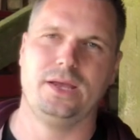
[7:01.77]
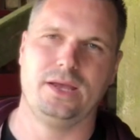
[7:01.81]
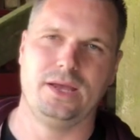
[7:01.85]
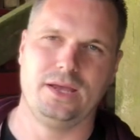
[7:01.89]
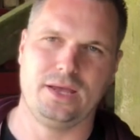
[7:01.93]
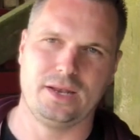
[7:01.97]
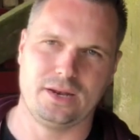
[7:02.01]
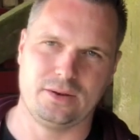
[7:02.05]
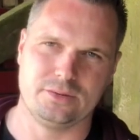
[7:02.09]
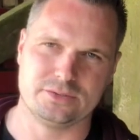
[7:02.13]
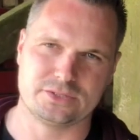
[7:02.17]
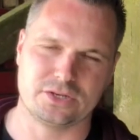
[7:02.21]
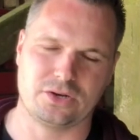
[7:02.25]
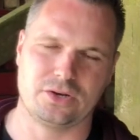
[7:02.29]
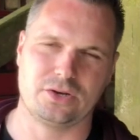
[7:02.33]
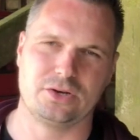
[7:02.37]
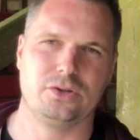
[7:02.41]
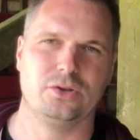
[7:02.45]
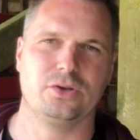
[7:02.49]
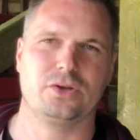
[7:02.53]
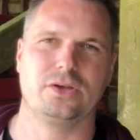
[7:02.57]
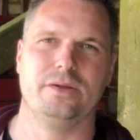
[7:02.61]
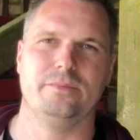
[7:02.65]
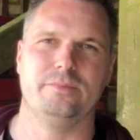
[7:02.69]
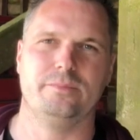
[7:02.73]
and I started to
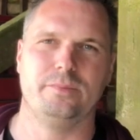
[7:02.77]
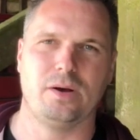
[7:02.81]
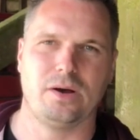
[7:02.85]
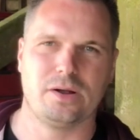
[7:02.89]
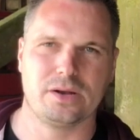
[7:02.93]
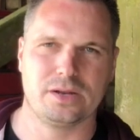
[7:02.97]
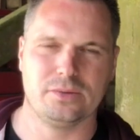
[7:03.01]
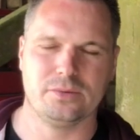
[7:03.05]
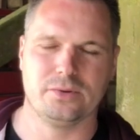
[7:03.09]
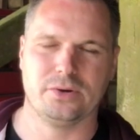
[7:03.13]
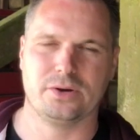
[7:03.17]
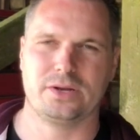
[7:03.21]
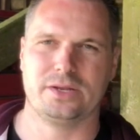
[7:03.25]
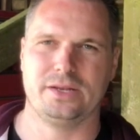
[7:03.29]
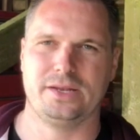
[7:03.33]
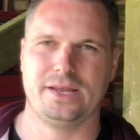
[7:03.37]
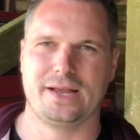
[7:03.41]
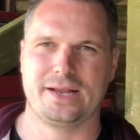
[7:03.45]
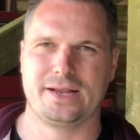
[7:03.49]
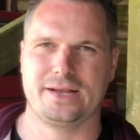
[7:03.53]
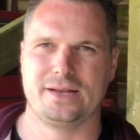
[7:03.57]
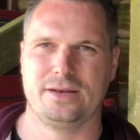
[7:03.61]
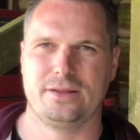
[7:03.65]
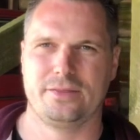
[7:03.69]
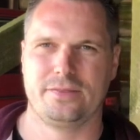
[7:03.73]
look at bodywork and
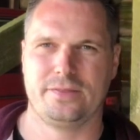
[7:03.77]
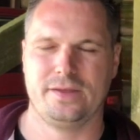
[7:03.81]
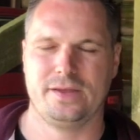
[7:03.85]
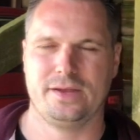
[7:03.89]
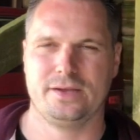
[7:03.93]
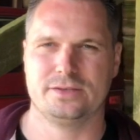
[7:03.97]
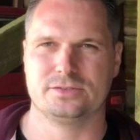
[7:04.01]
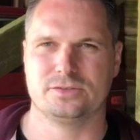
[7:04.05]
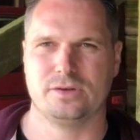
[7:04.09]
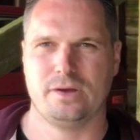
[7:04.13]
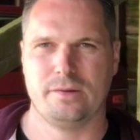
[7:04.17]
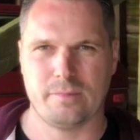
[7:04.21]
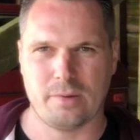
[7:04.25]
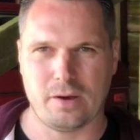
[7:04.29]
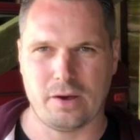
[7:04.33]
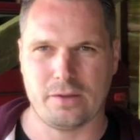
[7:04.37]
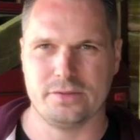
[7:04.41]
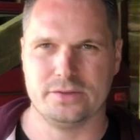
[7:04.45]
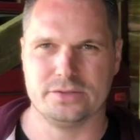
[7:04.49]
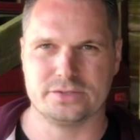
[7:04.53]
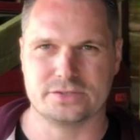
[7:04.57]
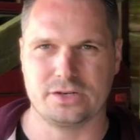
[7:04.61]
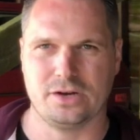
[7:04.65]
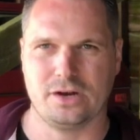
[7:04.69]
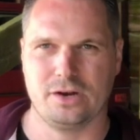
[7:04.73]
that kind of thing. So I bought
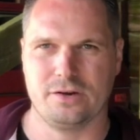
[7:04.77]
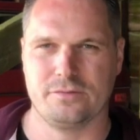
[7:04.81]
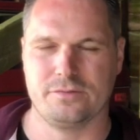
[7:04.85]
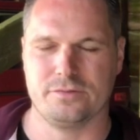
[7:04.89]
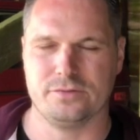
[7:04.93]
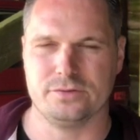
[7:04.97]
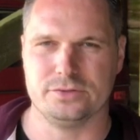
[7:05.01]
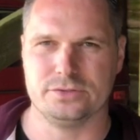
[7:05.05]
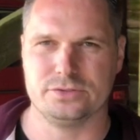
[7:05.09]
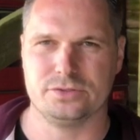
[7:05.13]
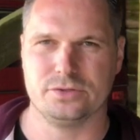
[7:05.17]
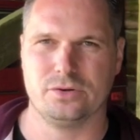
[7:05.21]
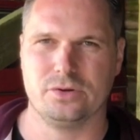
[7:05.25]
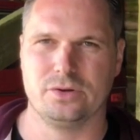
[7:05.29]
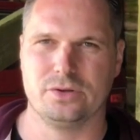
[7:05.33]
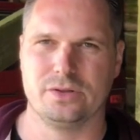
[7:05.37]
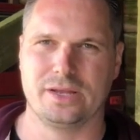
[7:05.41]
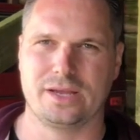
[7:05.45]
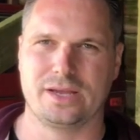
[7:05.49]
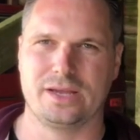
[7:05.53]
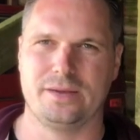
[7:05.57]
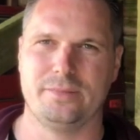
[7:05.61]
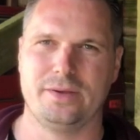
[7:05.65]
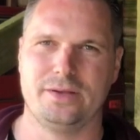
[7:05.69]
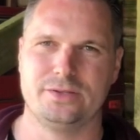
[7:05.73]
this car for a door,
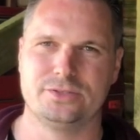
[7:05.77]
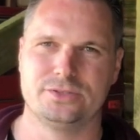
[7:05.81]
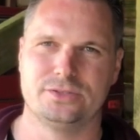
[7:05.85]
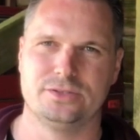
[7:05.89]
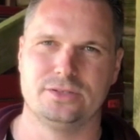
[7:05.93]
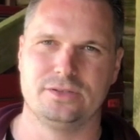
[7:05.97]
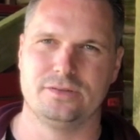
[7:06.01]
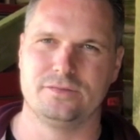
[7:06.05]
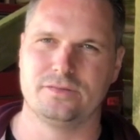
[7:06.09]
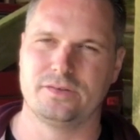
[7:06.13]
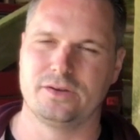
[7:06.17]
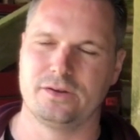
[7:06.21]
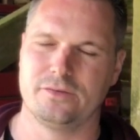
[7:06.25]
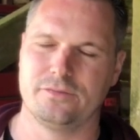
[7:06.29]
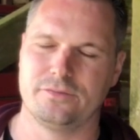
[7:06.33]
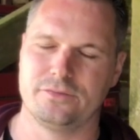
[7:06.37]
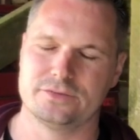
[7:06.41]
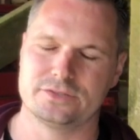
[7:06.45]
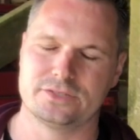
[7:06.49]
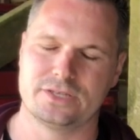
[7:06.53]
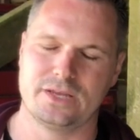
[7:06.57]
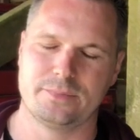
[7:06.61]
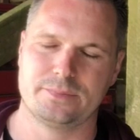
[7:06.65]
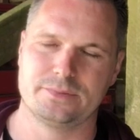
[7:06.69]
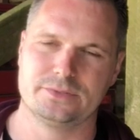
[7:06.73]
like I mentioned in the very
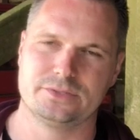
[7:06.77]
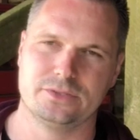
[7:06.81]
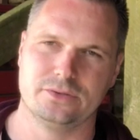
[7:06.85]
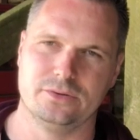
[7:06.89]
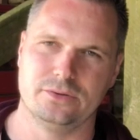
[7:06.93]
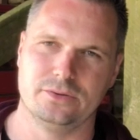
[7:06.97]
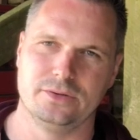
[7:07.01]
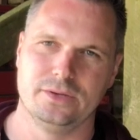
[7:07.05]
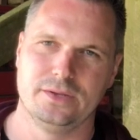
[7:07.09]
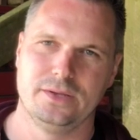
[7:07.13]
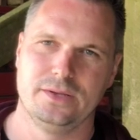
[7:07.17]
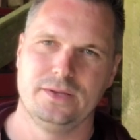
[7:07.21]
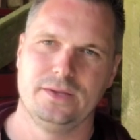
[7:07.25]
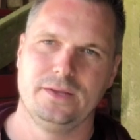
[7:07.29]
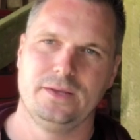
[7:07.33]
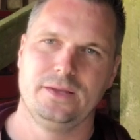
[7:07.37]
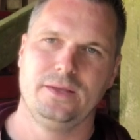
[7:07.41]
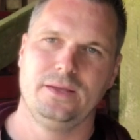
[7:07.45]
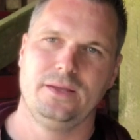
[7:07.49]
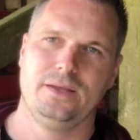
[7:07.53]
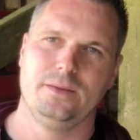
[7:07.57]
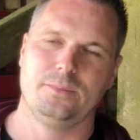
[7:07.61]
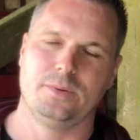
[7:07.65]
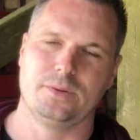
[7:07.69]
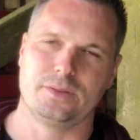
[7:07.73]
first episode.
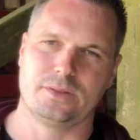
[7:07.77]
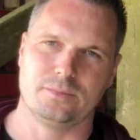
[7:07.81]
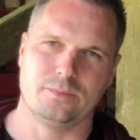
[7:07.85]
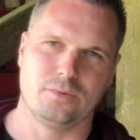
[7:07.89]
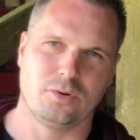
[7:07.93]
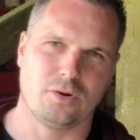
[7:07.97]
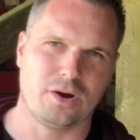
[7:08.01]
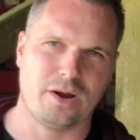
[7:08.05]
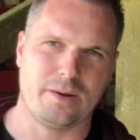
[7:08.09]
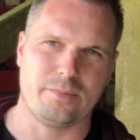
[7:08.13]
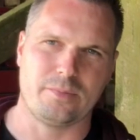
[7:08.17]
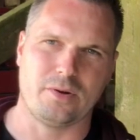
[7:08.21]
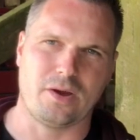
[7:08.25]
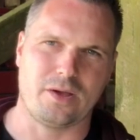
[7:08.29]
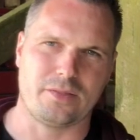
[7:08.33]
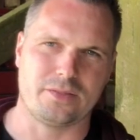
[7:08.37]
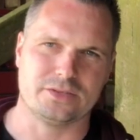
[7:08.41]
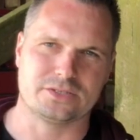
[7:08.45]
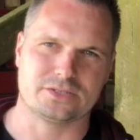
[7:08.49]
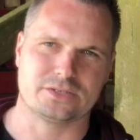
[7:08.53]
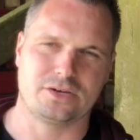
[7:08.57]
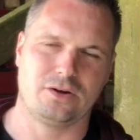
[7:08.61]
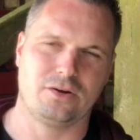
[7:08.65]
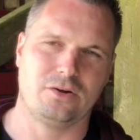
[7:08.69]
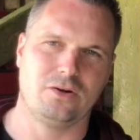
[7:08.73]
But the more I brought
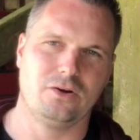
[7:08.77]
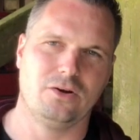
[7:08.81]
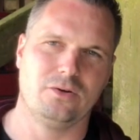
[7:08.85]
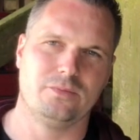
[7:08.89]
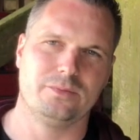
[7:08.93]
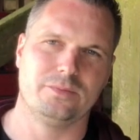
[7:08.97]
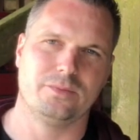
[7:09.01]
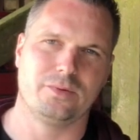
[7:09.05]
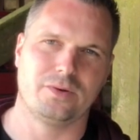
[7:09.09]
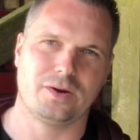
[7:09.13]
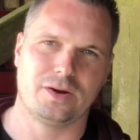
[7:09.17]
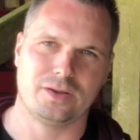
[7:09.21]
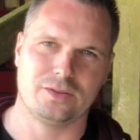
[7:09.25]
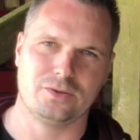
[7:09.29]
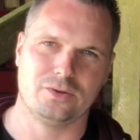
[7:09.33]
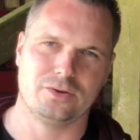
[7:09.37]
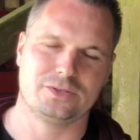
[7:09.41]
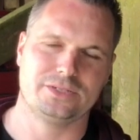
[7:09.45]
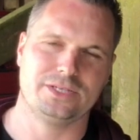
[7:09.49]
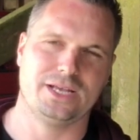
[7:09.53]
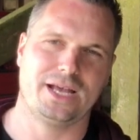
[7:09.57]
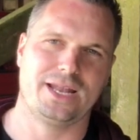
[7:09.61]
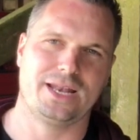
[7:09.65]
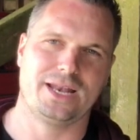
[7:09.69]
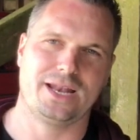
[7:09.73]
this car home, the more I
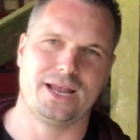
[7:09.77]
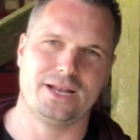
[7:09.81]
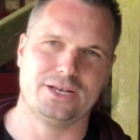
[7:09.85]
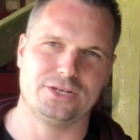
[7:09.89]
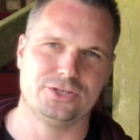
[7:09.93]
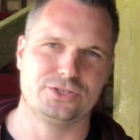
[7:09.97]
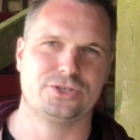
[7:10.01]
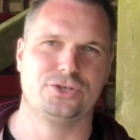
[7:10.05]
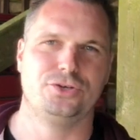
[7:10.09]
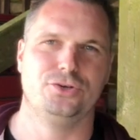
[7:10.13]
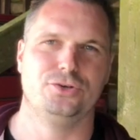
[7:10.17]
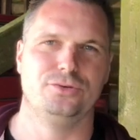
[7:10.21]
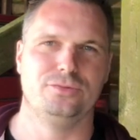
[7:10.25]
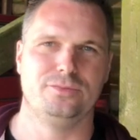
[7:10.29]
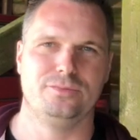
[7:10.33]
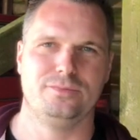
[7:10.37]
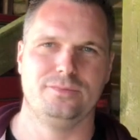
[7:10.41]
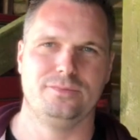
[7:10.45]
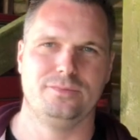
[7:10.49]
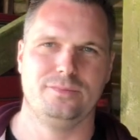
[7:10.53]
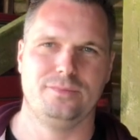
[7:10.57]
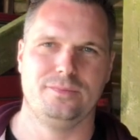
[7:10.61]
looked at it, I just couldn't